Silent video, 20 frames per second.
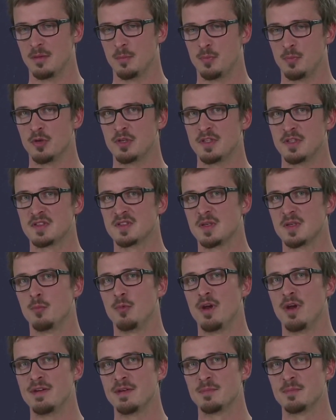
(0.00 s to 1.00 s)
putting some
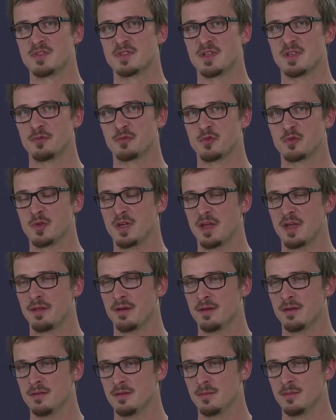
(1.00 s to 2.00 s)
random stuff
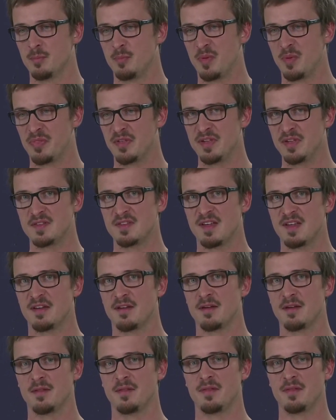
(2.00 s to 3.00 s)
together, but these
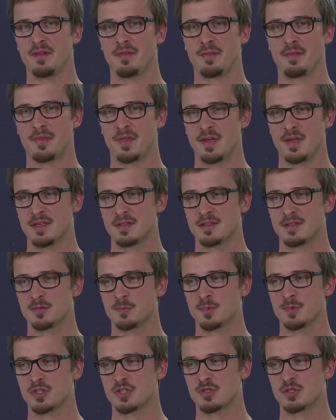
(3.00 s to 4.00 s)
are the things
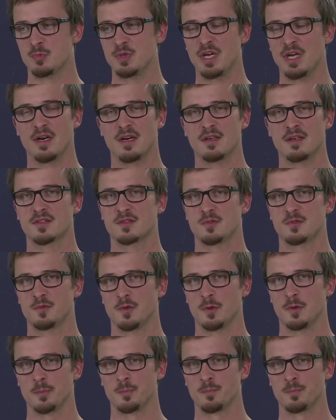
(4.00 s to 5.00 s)
which we are asked
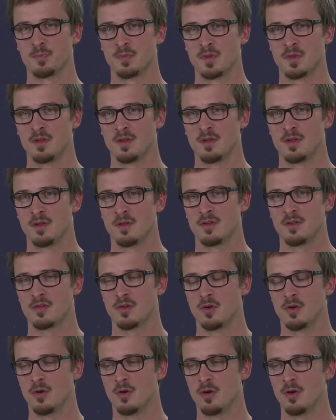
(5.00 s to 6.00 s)
for.
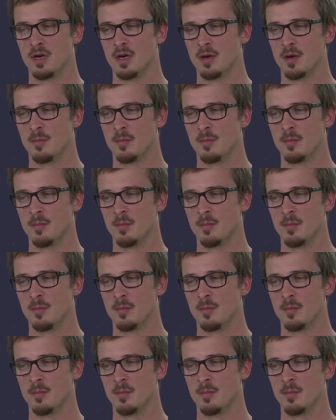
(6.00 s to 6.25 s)
So